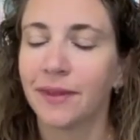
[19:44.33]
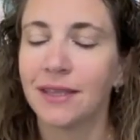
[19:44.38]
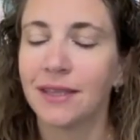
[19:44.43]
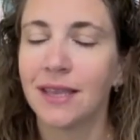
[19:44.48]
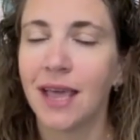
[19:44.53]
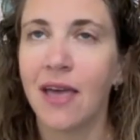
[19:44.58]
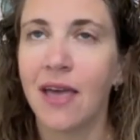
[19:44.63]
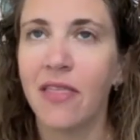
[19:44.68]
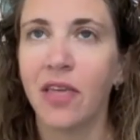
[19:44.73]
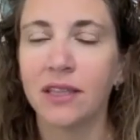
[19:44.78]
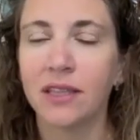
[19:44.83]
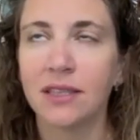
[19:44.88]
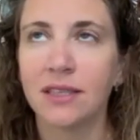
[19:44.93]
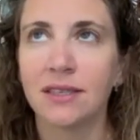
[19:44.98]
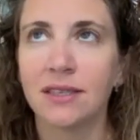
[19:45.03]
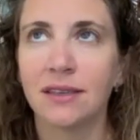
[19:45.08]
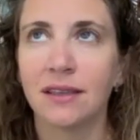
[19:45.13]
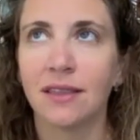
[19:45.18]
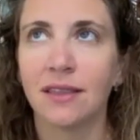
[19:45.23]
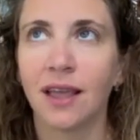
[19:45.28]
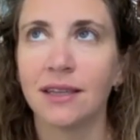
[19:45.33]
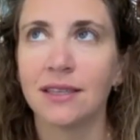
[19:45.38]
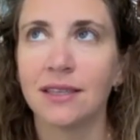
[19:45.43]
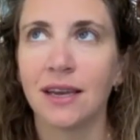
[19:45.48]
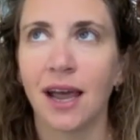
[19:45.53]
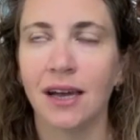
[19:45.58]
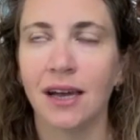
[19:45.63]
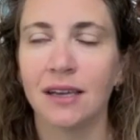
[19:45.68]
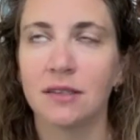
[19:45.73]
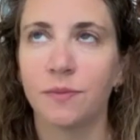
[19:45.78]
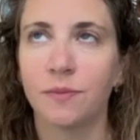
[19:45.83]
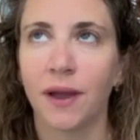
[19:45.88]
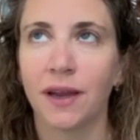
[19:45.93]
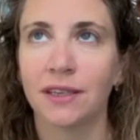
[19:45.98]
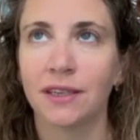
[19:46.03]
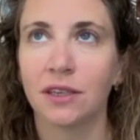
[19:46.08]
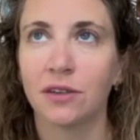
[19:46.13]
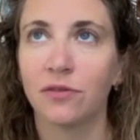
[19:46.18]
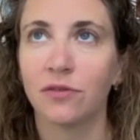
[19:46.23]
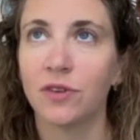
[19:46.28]
And that's an
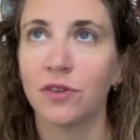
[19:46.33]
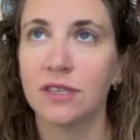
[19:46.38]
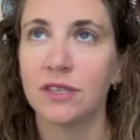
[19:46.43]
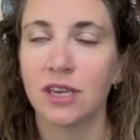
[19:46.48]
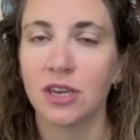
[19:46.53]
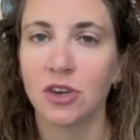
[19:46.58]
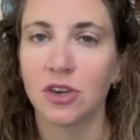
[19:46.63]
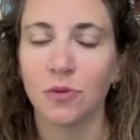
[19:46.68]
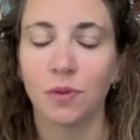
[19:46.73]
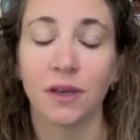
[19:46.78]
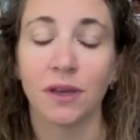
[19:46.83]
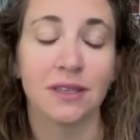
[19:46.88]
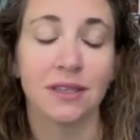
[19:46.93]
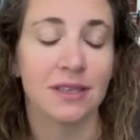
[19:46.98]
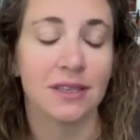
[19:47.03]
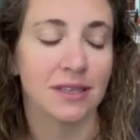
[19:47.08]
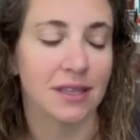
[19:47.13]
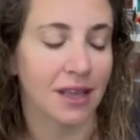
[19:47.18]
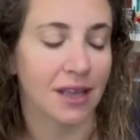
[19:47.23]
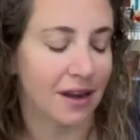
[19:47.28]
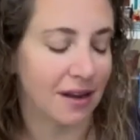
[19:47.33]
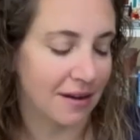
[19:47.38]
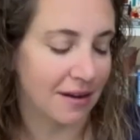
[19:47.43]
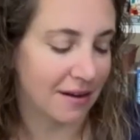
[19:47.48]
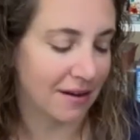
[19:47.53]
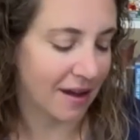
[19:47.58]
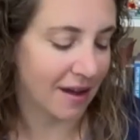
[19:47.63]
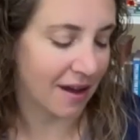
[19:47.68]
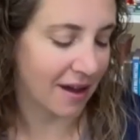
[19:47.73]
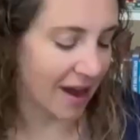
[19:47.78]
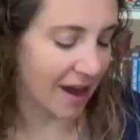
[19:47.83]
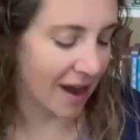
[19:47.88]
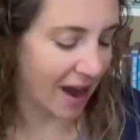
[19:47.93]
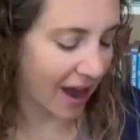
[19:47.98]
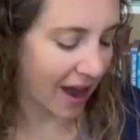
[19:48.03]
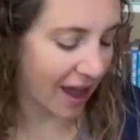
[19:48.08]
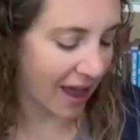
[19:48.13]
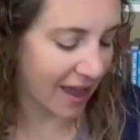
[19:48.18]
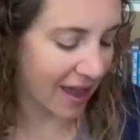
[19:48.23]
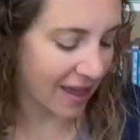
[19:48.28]
aspect of visiting new places that
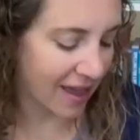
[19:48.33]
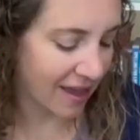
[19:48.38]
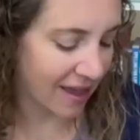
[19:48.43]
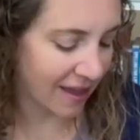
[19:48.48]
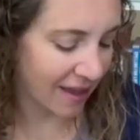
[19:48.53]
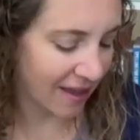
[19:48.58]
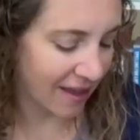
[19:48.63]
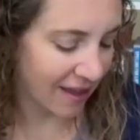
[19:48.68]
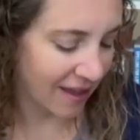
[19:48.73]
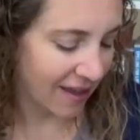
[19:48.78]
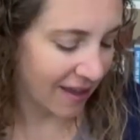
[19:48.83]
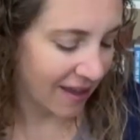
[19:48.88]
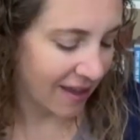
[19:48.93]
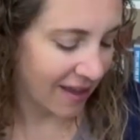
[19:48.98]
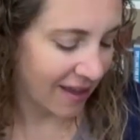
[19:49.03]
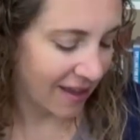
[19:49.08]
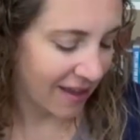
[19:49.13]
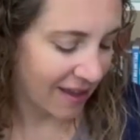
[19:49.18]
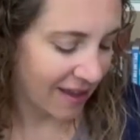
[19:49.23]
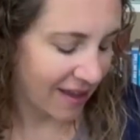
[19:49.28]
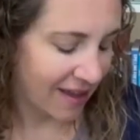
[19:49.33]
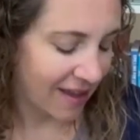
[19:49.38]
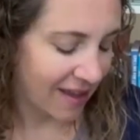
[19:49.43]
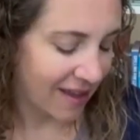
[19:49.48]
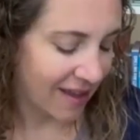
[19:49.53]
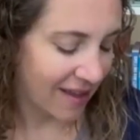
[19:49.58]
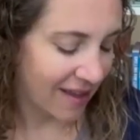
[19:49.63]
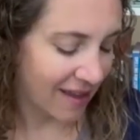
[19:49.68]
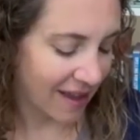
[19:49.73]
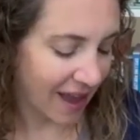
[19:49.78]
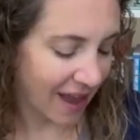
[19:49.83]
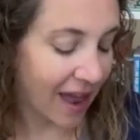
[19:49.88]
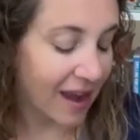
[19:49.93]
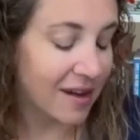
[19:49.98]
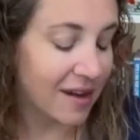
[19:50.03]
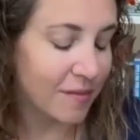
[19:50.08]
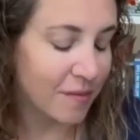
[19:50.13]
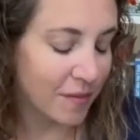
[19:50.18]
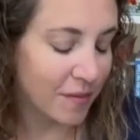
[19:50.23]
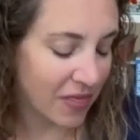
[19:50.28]
I
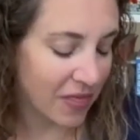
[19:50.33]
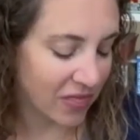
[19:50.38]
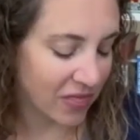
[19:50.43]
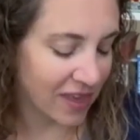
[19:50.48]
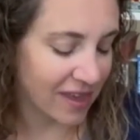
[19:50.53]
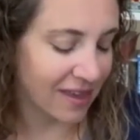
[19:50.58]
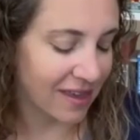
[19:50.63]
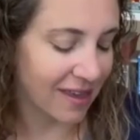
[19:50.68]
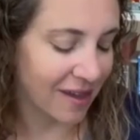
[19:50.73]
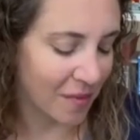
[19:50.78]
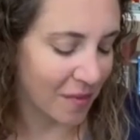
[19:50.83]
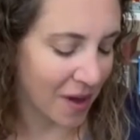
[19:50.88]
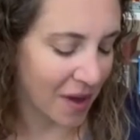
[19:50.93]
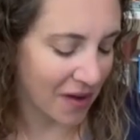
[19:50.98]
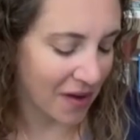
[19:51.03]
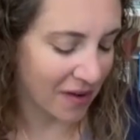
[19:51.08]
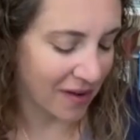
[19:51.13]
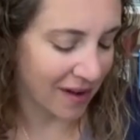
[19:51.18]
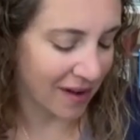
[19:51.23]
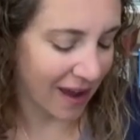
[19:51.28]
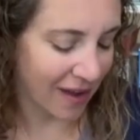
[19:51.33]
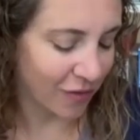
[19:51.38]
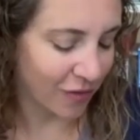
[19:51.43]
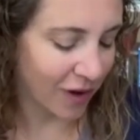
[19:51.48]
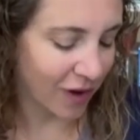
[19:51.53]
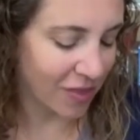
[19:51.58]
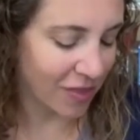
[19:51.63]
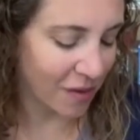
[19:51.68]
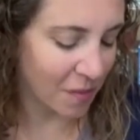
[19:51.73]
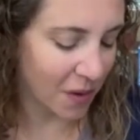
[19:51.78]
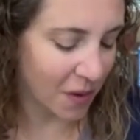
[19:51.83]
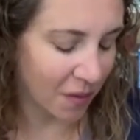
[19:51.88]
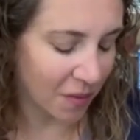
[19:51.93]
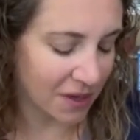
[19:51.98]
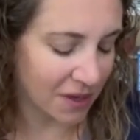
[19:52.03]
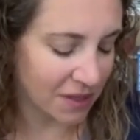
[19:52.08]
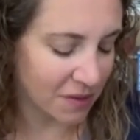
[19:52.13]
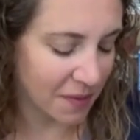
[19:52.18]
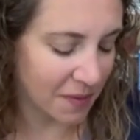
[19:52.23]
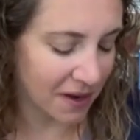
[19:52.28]
hadn't been thinking about. I've read the book, but
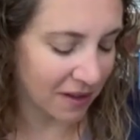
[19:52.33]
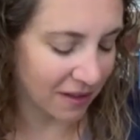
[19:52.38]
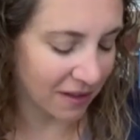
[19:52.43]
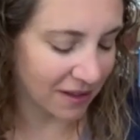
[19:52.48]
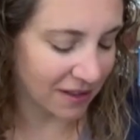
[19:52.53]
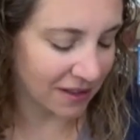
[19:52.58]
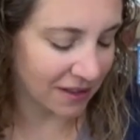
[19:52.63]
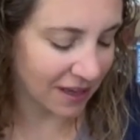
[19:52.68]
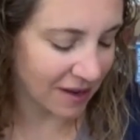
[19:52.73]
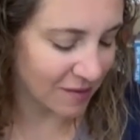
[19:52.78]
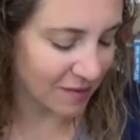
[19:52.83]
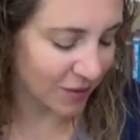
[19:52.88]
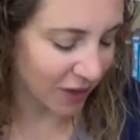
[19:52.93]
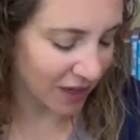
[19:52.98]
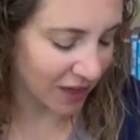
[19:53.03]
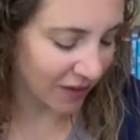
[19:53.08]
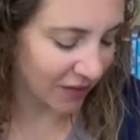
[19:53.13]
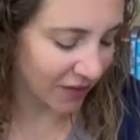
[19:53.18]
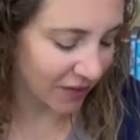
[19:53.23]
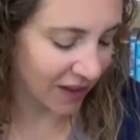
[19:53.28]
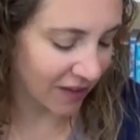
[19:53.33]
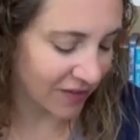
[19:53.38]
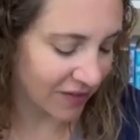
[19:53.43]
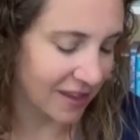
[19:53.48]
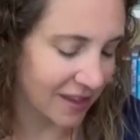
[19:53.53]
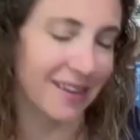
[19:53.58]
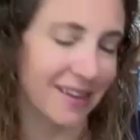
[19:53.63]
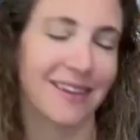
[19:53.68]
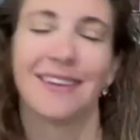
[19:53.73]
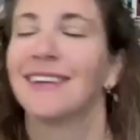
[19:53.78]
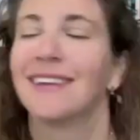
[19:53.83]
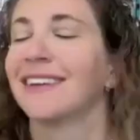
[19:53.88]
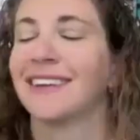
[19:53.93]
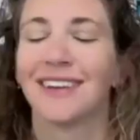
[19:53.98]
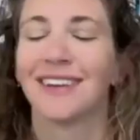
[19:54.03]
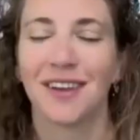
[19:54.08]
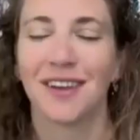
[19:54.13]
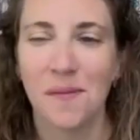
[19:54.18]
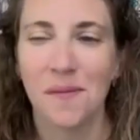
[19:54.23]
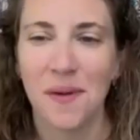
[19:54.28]
it's been a long time, so I definitely have to
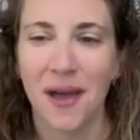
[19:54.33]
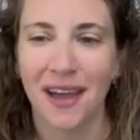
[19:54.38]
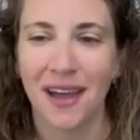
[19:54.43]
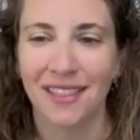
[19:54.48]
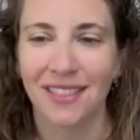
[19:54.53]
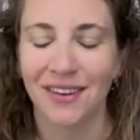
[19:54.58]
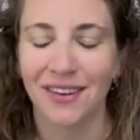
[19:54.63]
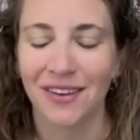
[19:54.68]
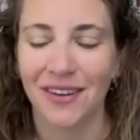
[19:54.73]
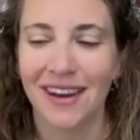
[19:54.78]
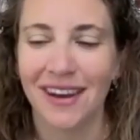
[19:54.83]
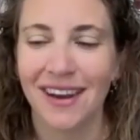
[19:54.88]
go back through it.